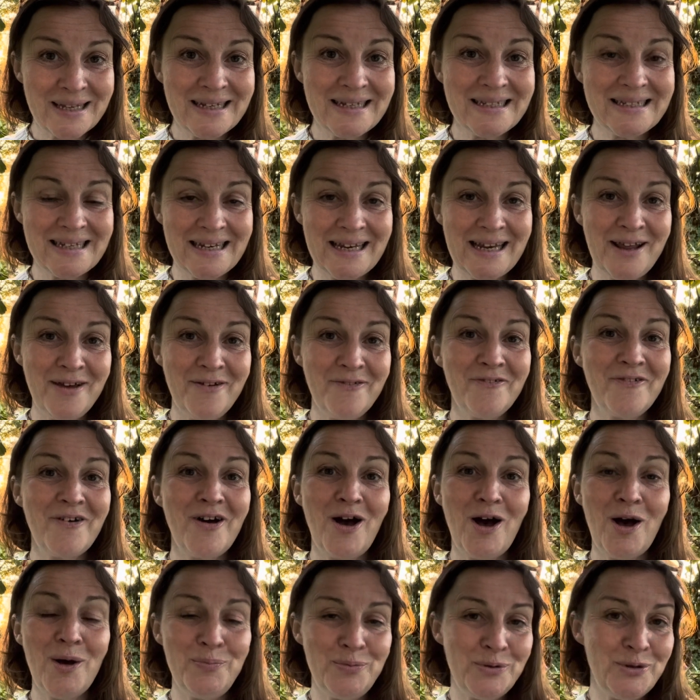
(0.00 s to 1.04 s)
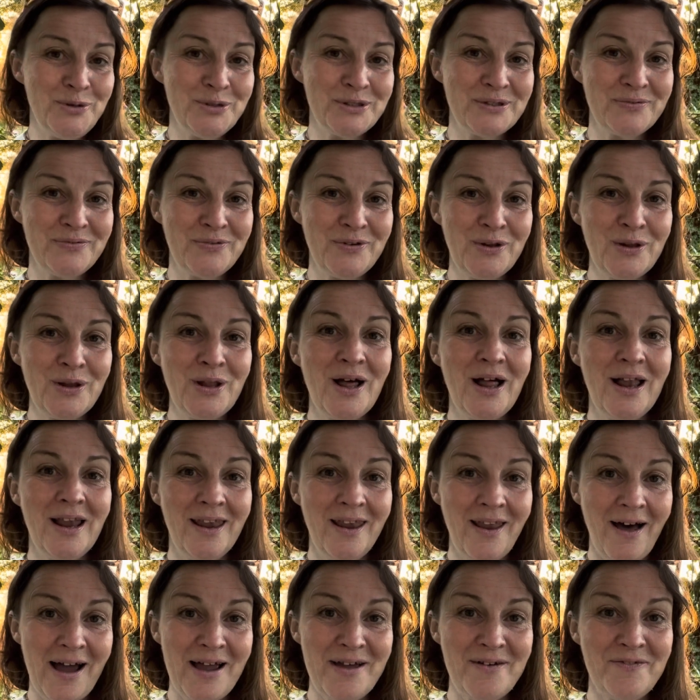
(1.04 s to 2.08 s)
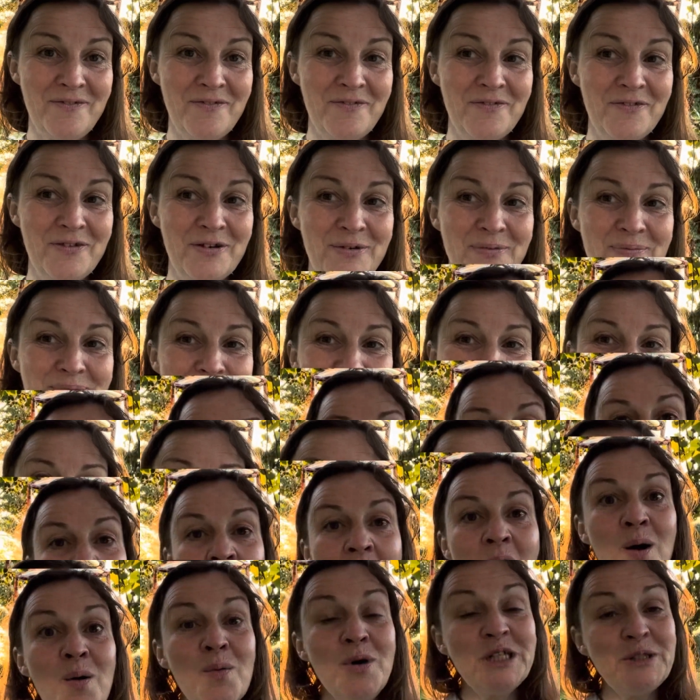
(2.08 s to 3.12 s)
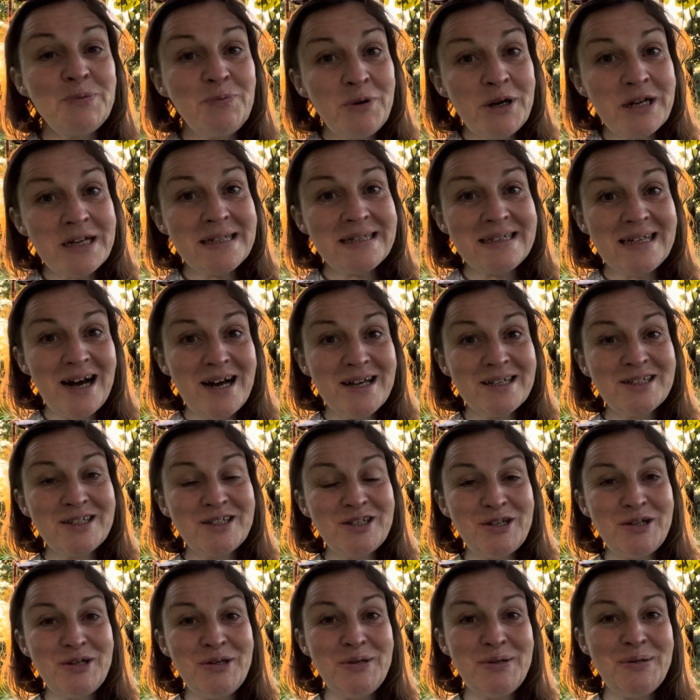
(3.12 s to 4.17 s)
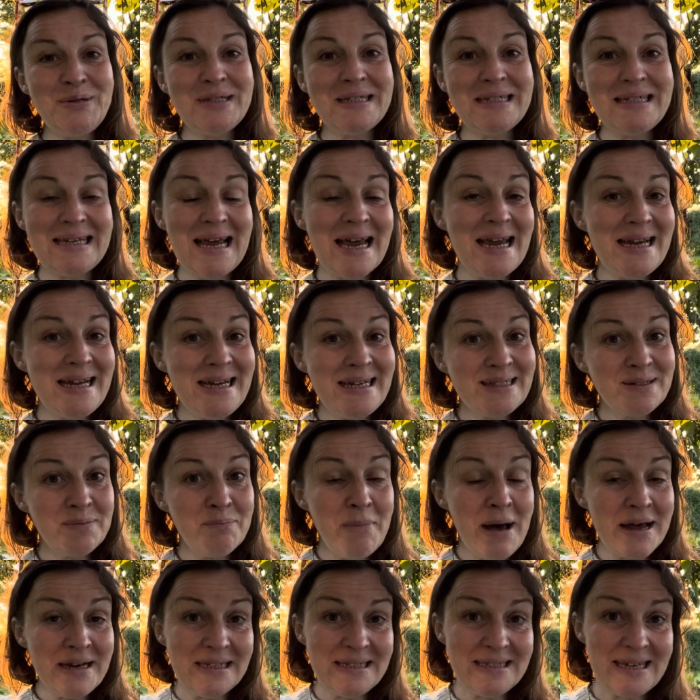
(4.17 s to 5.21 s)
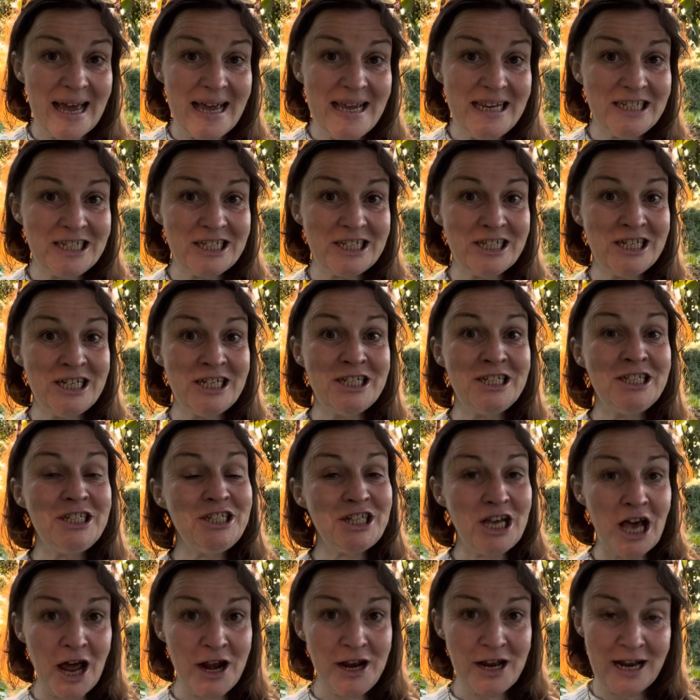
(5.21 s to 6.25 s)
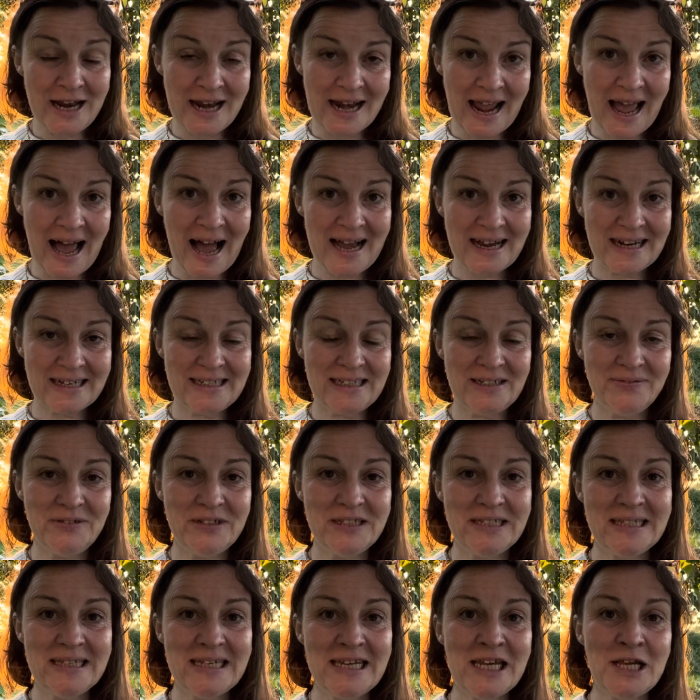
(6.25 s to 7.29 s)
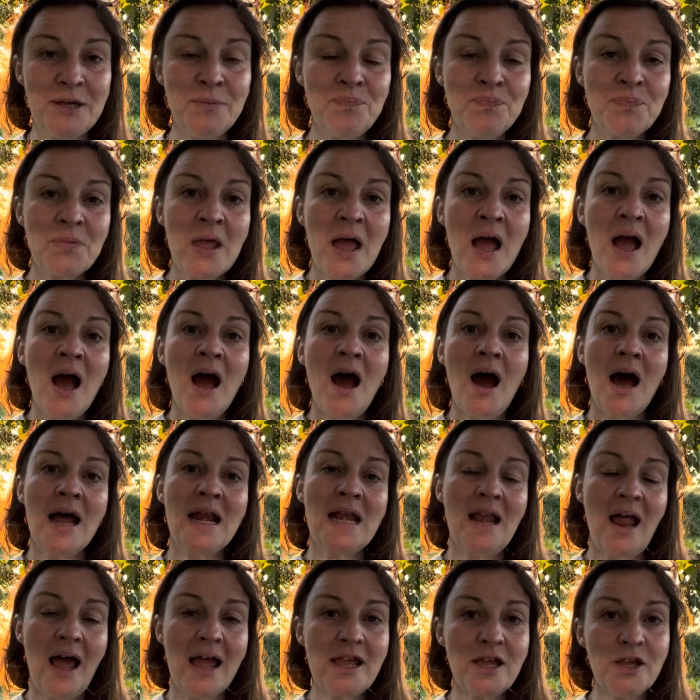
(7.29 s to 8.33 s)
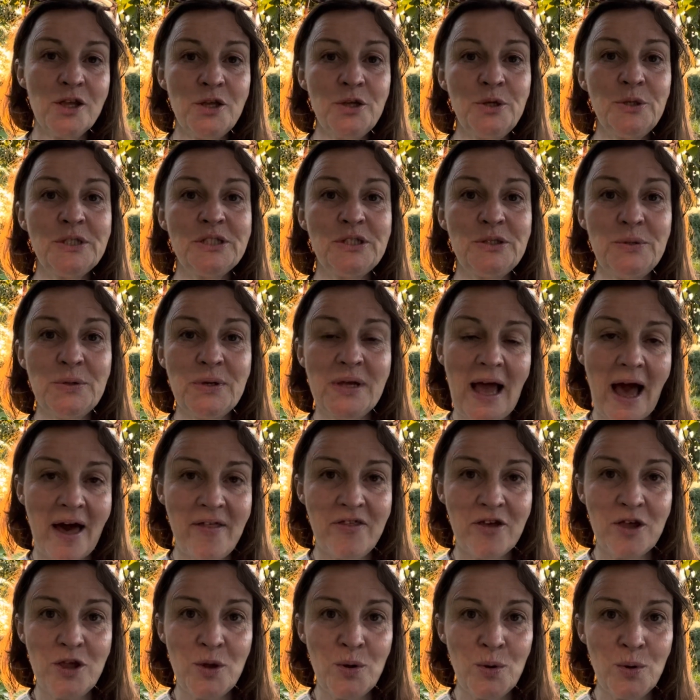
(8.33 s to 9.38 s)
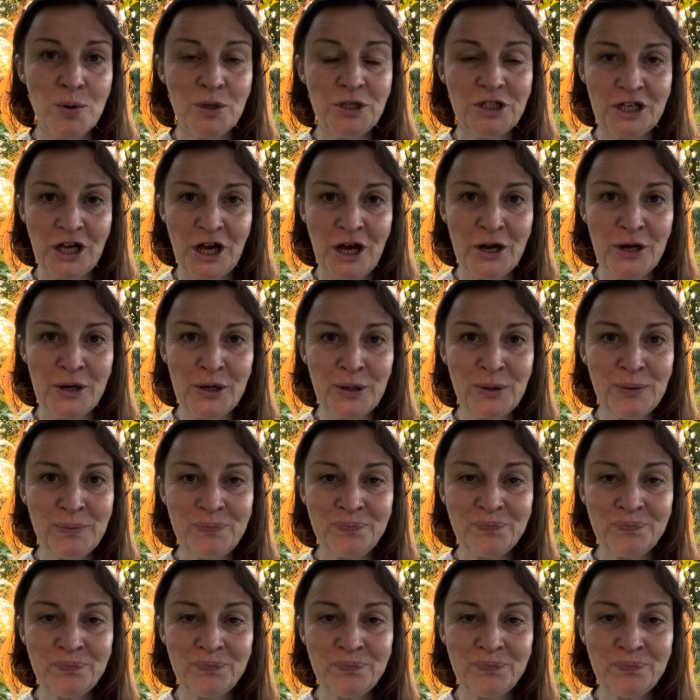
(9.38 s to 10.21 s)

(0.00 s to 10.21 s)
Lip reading: to live a beautiful life. Which brings us to today's meditation journaling activity. I'd like you to gather your journal,